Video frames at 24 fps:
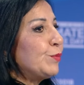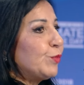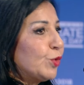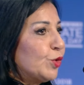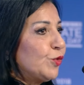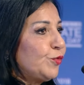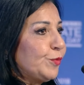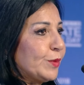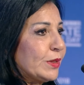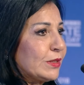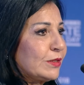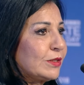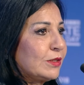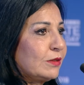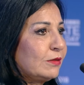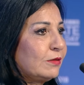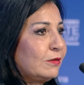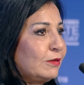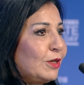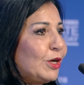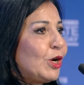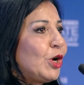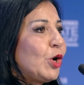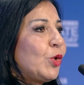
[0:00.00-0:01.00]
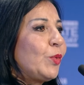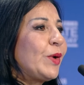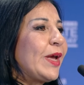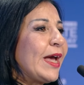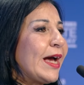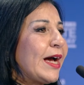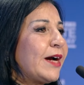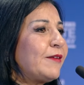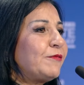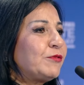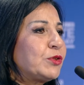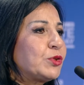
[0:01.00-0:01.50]
movement, we
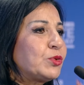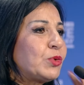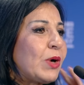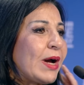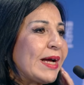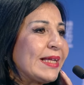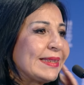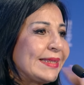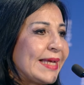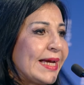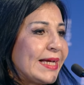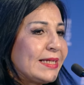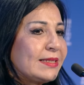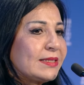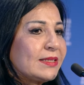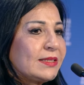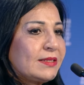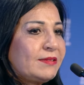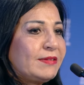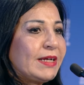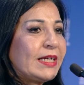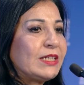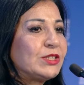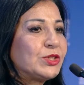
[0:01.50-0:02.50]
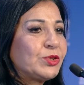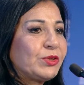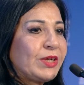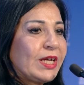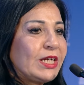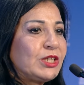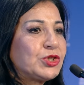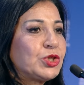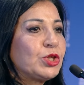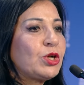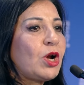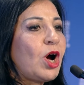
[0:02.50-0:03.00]
have to attend the
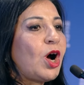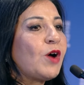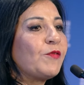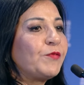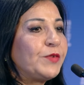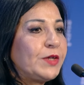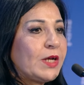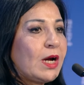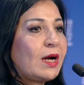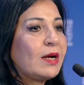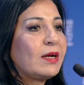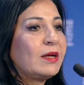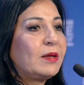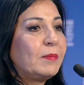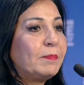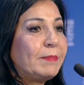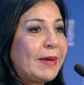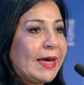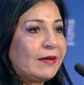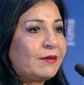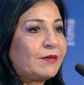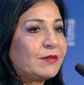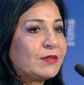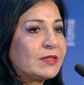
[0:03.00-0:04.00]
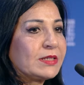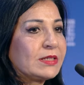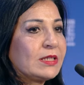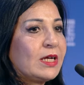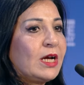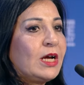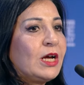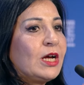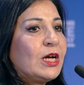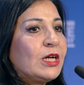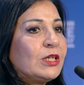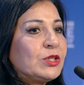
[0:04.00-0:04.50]
education of young bankers
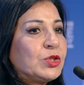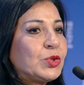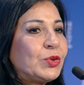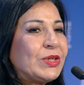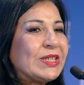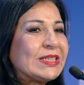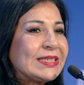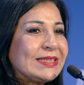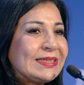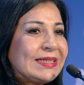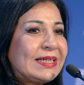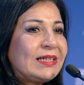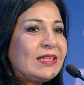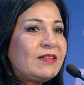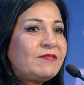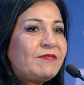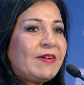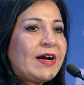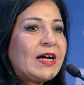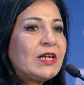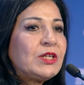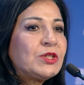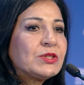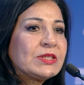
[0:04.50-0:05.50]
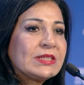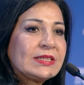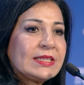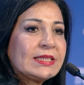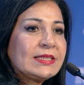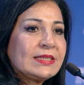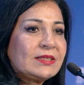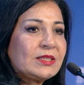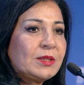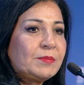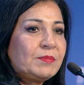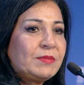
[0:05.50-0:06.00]
to instill a value
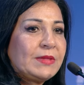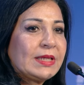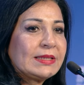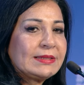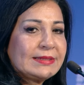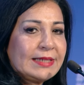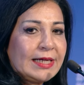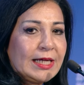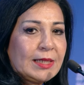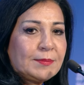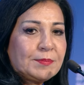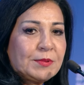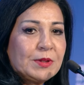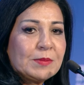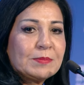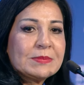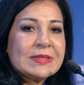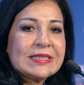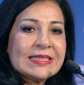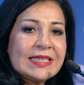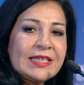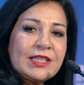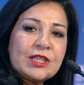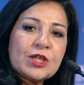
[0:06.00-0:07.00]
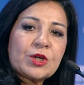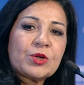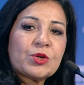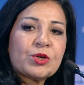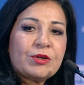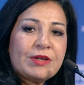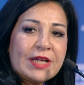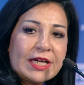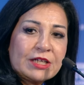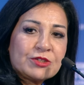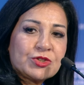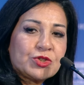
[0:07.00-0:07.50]
system that helps them see the
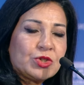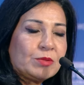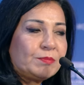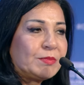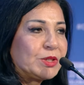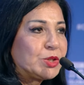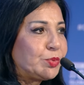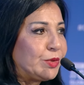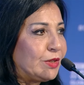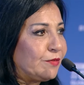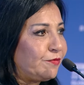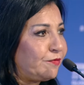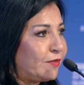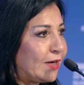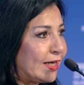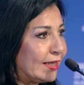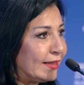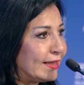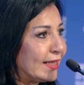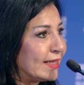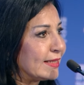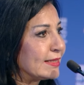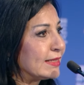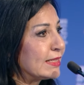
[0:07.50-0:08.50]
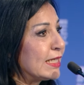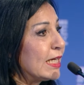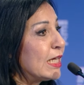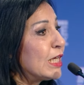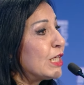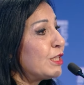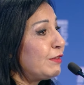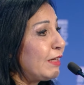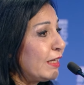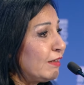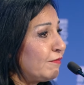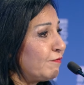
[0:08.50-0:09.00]
connection between finance,
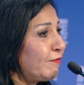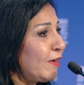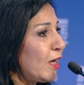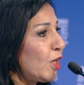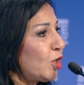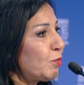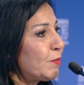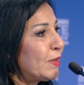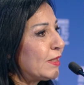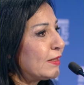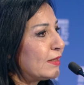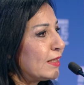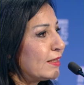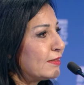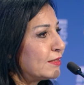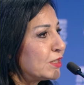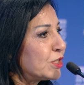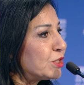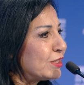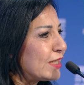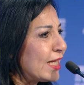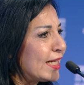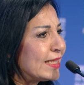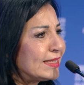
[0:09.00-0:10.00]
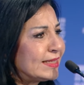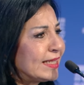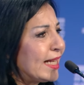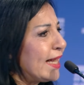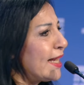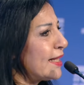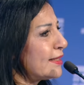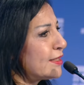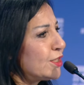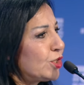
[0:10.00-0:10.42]
the environment, society, and